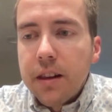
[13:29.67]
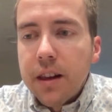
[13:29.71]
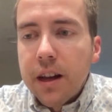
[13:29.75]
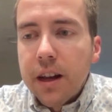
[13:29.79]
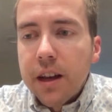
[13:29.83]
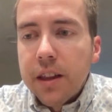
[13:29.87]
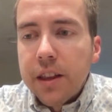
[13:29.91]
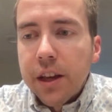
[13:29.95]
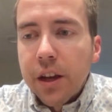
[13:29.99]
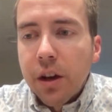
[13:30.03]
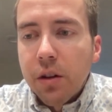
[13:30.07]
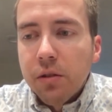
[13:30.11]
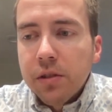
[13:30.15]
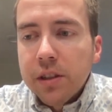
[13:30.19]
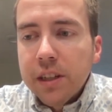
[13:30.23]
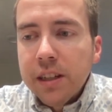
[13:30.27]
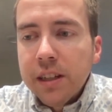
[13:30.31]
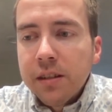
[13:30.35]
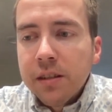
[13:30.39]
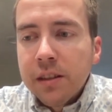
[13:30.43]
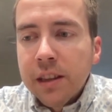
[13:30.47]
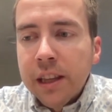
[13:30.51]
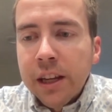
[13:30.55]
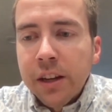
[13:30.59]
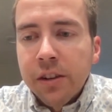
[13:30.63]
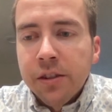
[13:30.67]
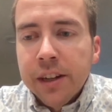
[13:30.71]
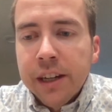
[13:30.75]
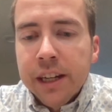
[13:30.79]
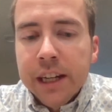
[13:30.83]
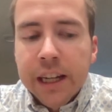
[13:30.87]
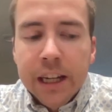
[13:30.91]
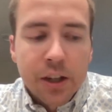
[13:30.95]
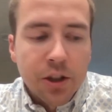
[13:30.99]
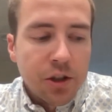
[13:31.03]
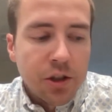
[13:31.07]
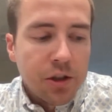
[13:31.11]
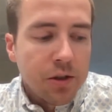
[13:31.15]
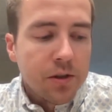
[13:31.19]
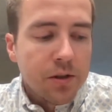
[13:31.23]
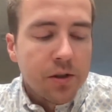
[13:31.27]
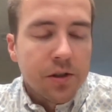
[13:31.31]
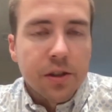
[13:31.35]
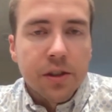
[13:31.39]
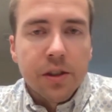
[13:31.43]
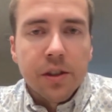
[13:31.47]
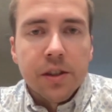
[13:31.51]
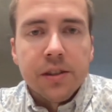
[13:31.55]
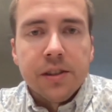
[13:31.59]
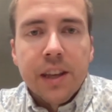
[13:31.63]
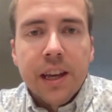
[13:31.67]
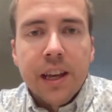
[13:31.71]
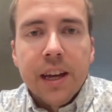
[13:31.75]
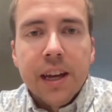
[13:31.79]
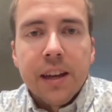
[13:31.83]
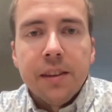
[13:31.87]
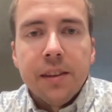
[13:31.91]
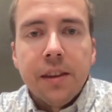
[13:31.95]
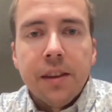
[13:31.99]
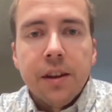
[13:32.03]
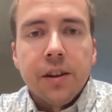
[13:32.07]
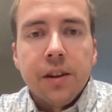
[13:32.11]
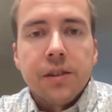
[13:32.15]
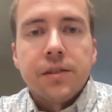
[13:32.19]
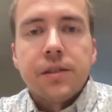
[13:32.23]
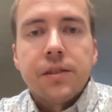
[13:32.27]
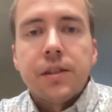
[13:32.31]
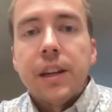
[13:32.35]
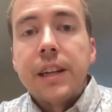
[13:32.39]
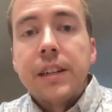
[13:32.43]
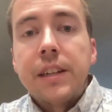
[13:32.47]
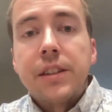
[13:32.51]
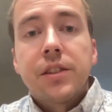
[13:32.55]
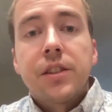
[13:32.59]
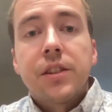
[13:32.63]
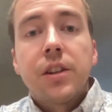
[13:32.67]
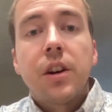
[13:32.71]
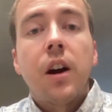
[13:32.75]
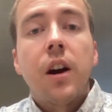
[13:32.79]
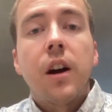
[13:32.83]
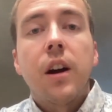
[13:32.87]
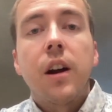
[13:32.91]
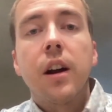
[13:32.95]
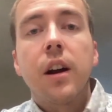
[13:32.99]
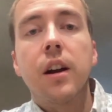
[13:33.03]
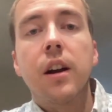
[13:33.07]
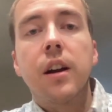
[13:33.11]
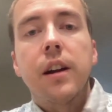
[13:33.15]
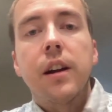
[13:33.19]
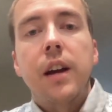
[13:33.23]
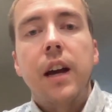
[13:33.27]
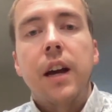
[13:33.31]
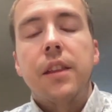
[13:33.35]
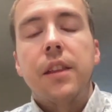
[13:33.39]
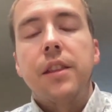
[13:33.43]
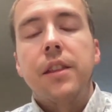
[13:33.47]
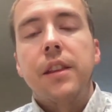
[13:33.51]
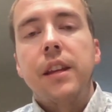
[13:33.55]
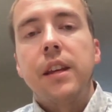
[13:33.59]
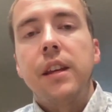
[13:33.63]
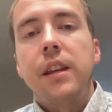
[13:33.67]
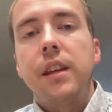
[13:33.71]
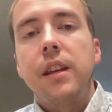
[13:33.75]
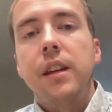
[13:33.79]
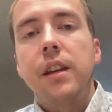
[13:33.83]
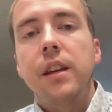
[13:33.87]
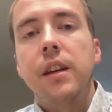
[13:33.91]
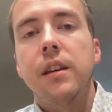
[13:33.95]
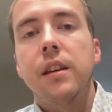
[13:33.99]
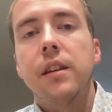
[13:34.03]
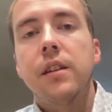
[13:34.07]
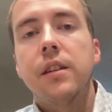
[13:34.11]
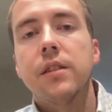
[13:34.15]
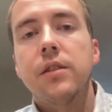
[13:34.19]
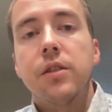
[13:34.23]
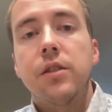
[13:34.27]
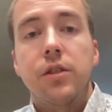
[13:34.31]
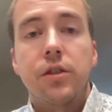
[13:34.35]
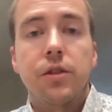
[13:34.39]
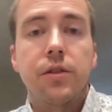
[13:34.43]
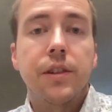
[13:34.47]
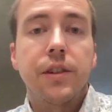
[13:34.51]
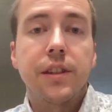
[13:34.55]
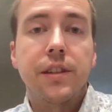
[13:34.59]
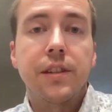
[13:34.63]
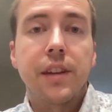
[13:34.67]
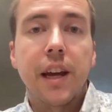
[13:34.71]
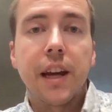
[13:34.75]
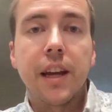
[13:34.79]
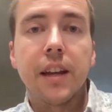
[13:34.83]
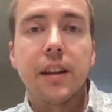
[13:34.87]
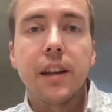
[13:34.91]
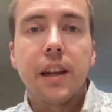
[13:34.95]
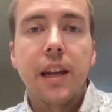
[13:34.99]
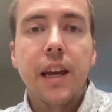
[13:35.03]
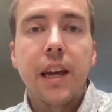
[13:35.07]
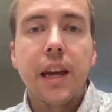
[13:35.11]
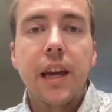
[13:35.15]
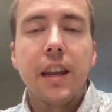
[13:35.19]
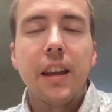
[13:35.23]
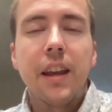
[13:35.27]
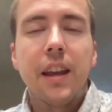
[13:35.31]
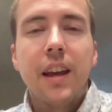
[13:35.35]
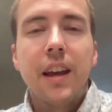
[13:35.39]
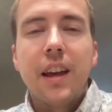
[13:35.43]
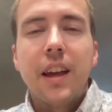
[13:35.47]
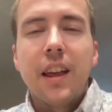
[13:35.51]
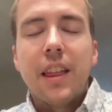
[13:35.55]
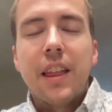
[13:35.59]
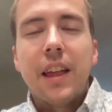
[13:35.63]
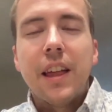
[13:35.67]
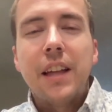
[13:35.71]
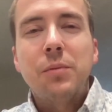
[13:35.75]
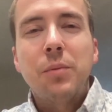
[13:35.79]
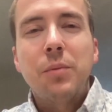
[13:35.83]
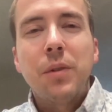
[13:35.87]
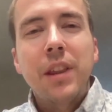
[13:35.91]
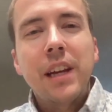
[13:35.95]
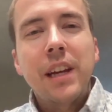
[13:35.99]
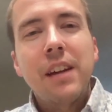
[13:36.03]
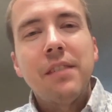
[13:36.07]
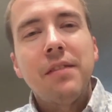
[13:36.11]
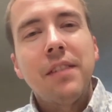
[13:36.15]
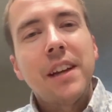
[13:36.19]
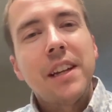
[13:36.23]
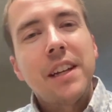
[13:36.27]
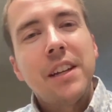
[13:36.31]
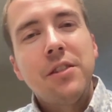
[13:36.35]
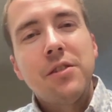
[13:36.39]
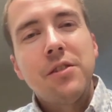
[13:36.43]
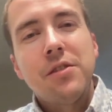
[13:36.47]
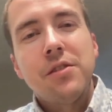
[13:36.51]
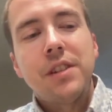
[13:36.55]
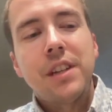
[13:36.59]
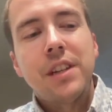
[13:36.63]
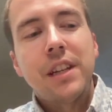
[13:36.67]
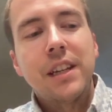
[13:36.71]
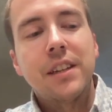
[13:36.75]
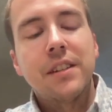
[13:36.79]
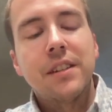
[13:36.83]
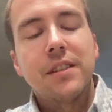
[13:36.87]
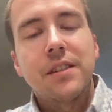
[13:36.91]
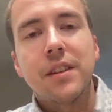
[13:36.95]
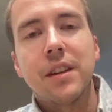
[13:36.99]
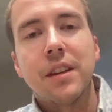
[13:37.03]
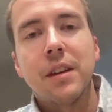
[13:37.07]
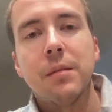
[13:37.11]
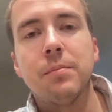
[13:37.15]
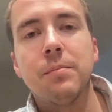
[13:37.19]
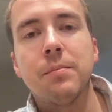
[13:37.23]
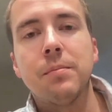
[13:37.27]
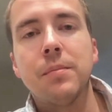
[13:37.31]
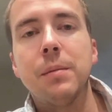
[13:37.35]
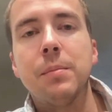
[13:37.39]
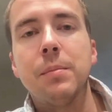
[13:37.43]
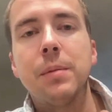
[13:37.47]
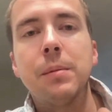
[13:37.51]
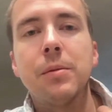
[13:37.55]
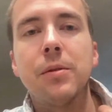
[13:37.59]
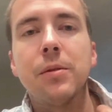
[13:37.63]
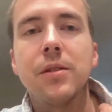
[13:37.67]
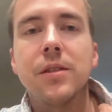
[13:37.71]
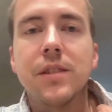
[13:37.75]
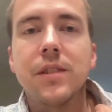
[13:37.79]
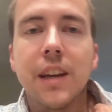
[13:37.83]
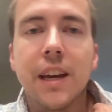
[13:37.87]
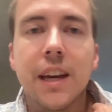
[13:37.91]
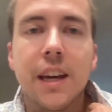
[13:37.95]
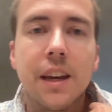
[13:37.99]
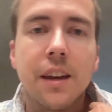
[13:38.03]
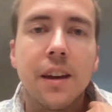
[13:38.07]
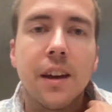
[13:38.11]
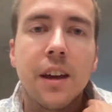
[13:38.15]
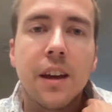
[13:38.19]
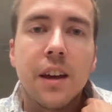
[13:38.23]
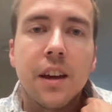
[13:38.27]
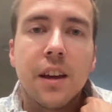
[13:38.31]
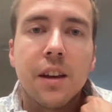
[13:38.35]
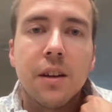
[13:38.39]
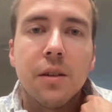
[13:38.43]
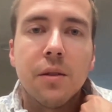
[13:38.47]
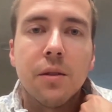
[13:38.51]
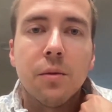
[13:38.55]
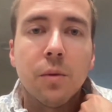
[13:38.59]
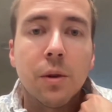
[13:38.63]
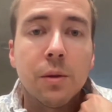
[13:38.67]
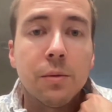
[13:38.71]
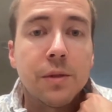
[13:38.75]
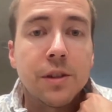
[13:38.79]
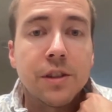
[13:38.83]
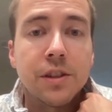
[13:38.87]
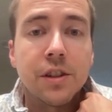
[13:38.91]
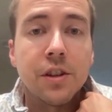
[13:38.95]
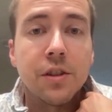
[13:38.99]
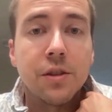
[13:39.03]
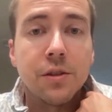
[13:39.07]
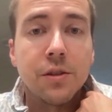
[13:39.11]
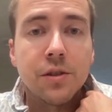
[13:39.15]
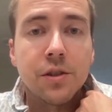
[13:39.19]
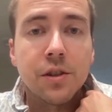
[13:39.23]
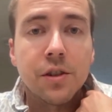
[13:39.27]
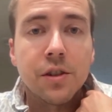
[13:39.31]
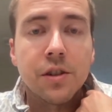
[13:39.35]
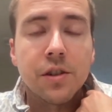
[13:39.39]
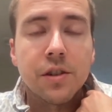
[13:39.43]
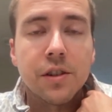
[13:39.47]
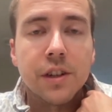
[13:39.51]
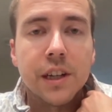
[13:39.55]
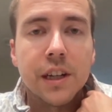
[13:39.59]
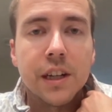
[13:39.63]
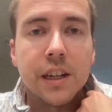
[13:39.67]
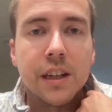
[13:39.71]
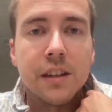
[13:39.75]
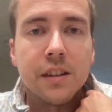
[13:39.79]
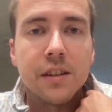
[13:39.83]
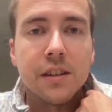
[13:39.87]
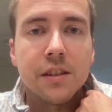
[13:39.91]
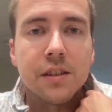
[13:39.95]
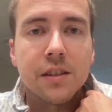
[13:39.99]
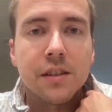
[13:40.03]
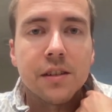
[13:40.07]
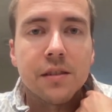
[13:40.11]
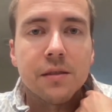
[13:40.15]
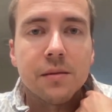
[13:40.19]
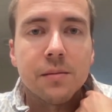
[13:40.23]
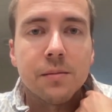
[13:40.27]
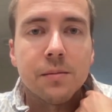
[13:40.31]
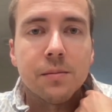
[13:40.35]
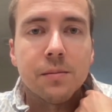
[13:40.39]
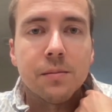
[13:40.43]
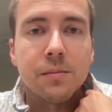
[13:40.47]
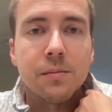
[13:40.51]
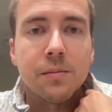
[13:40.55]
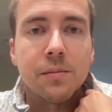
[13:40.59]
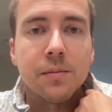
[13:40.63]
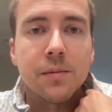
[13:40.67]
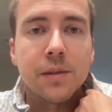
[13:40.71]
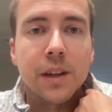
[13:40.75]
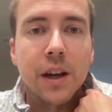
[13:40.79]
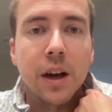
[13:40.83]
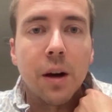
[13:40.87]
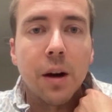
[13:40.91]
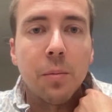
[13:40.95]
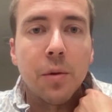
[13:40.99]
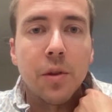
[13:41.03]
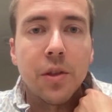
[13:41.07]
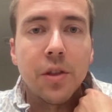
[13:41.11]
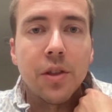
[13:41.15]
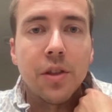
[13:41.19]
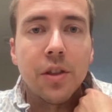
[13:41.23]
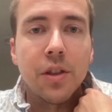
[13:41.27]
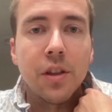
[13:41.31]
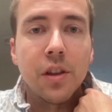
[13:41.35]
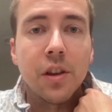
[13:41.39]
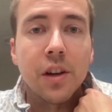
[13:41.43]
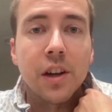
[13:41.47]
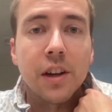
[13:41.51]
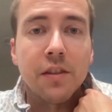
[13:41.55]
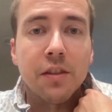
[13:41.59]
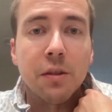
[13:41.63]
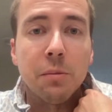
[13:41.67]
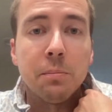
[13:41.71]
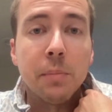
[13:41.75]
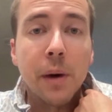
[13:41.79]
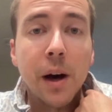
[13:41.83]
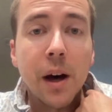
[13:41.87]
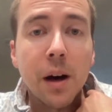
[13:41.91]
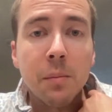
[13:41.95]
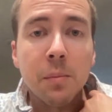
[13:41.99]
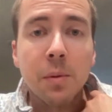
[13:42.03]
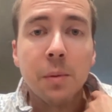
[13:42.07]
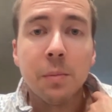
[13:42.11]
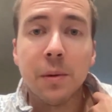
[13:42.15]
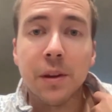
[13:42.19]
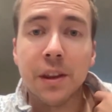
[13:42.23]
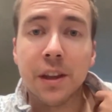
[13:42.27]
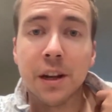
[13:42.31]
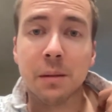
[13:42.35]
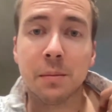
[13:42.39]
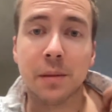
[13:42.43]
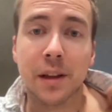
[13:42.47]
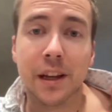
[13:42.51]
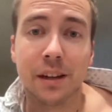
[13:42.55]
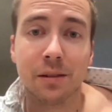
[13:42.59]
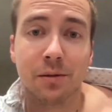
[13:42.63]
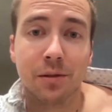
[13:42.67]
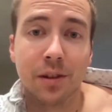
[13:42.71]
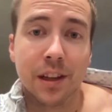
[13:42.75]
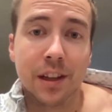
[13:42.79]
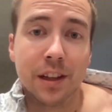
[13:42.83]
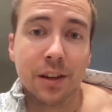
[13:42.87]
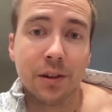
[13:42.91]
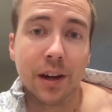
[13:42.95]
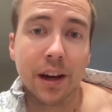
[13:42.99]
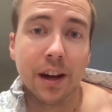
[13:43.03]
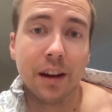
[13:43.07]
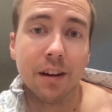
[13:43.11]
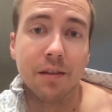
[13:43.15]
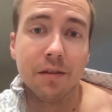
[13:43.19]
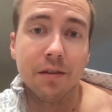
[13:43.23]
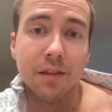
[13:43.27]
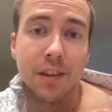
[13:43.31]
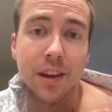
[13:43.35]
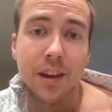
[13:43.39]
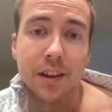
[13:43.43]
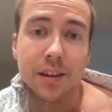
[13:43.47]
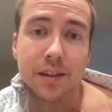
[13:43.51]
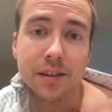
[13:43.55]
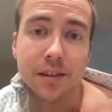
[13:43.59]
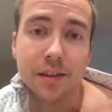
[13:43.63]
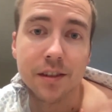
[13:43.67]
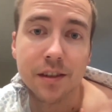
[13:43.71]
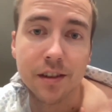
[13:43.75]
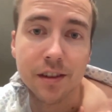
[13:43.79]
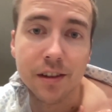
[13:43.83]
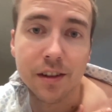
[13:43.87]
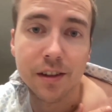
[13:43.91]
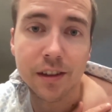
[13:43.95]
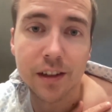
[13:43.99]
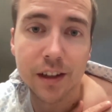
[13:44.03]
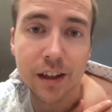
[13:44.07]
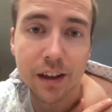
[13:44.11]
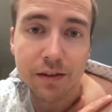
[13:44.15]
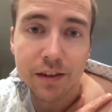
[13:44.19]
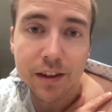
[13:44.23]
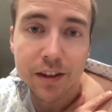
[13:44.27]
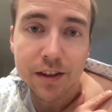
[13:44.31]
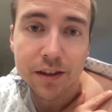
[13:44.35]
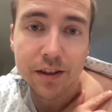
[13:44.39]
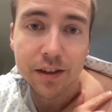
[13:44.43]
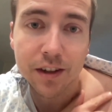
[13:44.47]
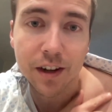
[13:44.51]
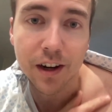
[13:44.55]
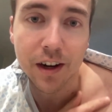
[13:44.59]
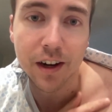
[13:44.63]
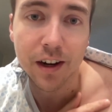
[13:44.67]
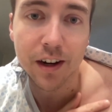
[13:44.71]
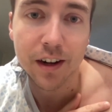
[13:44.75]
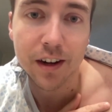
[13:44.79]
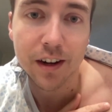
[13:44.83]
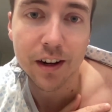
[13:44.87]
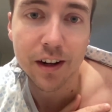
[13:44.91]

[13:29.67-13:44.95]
The only lingering issues is that there's a scar at the surgery site. And that's one thing I find interesting, is the people who say one reason to do surgery is to help with the look of the bump. But then I'm like, well, then you have this scar.